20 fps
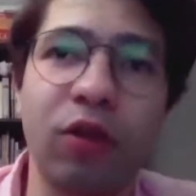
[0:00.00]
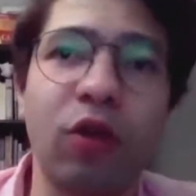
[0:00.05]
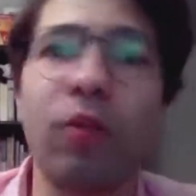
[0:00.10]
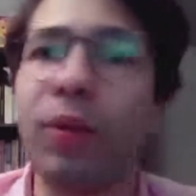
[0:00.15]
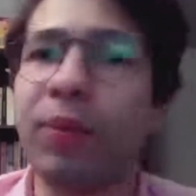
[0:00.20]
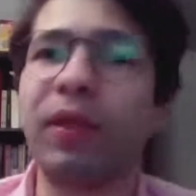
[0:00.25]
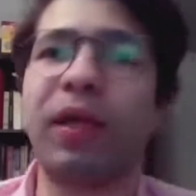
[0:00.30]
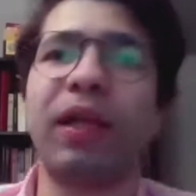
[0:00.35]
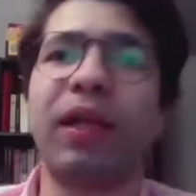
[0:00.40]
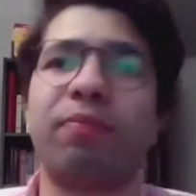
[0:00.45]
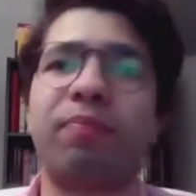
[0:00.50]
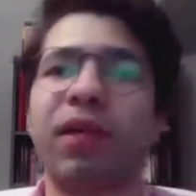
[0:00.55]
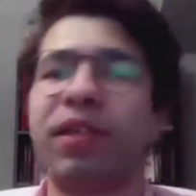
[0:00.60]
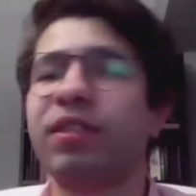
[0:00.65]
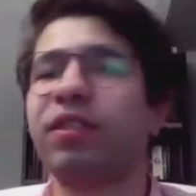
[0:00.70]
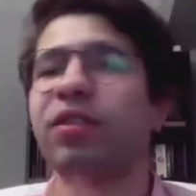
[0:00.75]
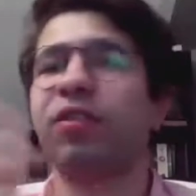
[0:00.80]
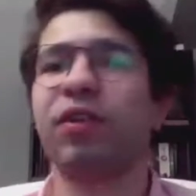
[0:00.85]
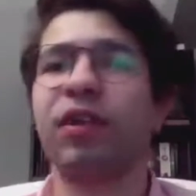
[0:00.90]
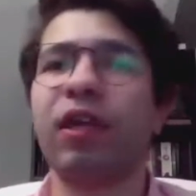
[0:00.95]
You know, maybe like
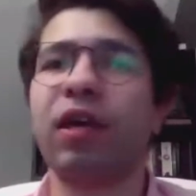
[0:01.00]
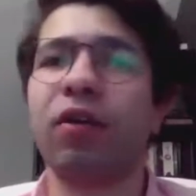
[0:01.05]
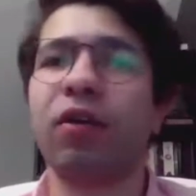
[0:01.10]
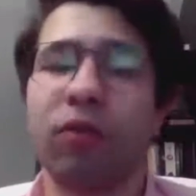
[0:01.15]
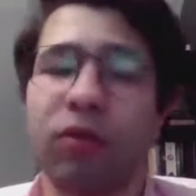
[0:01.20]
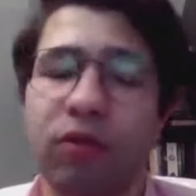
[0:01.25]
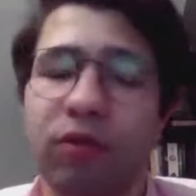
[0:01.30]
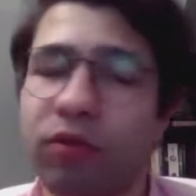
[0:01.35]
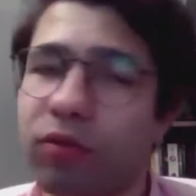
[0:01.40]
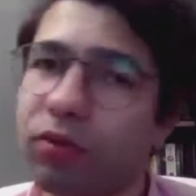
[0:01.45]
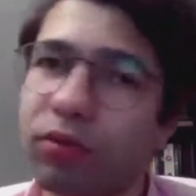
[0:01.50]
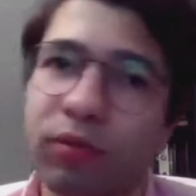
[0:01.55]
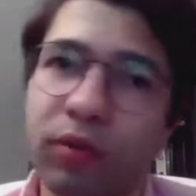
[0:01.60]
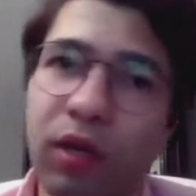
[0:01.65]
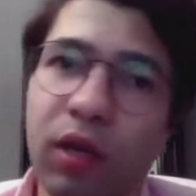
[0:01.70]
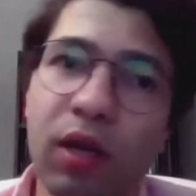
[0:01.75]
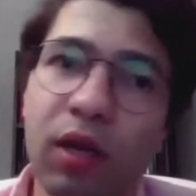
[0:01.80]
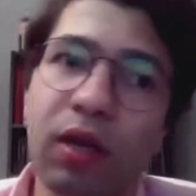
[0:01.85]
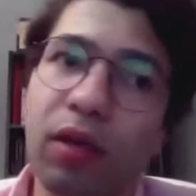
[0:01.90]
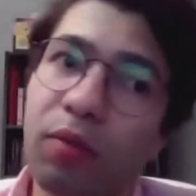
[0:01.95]
bacteria or, or
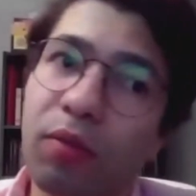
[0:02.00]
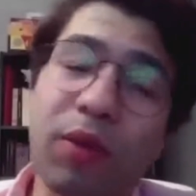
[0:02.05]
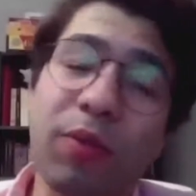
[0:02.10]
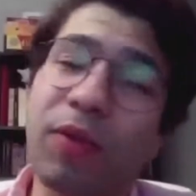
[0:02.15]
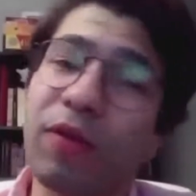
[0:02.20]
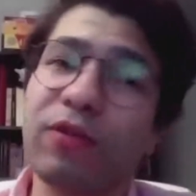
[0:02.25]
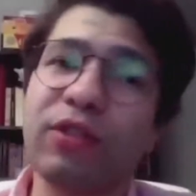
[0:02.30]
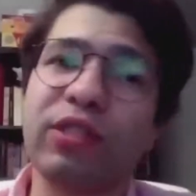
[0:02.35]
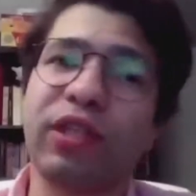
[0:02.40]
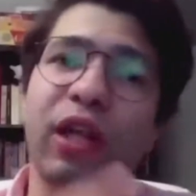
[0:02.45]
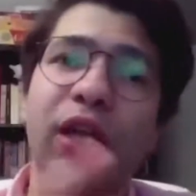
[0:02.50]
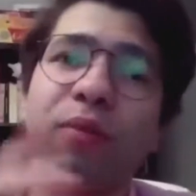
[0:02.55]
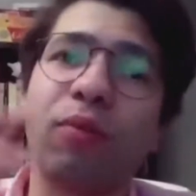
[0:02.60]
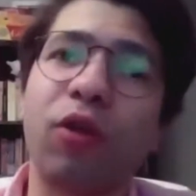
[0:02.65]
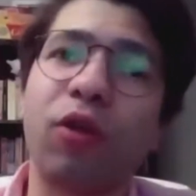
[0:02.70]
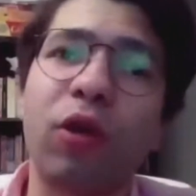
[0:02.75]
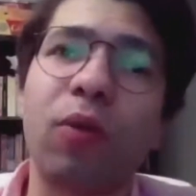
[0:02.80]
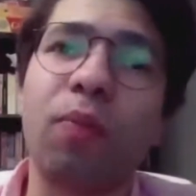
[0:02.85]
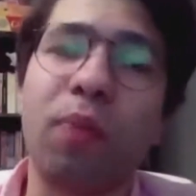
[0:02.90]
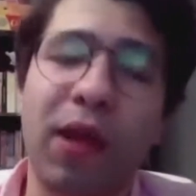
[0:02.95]
maybe even slightly
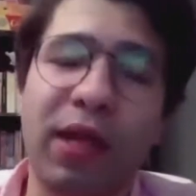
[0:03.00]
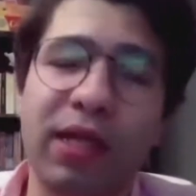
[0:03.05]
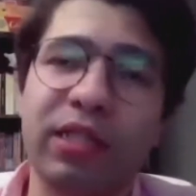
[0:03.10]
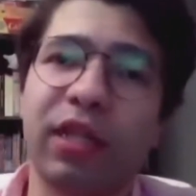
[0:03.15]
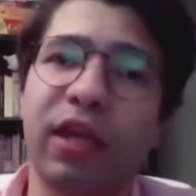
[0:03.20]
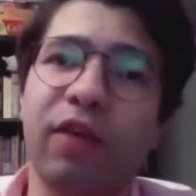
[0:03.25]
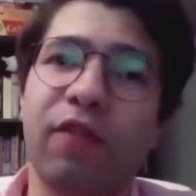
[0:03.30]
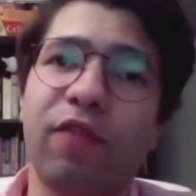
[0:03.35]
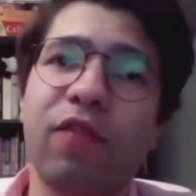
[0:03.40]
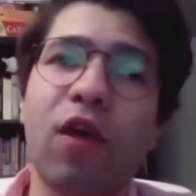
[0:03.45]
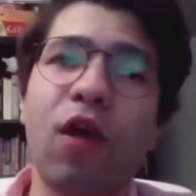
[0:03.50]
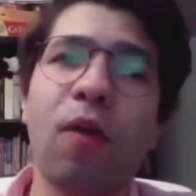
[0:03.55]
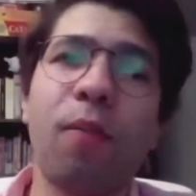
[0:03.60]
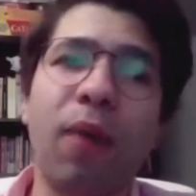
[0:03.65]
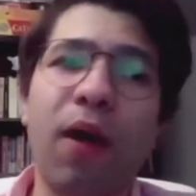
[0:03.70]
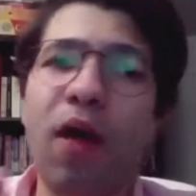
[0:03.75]
more complex life.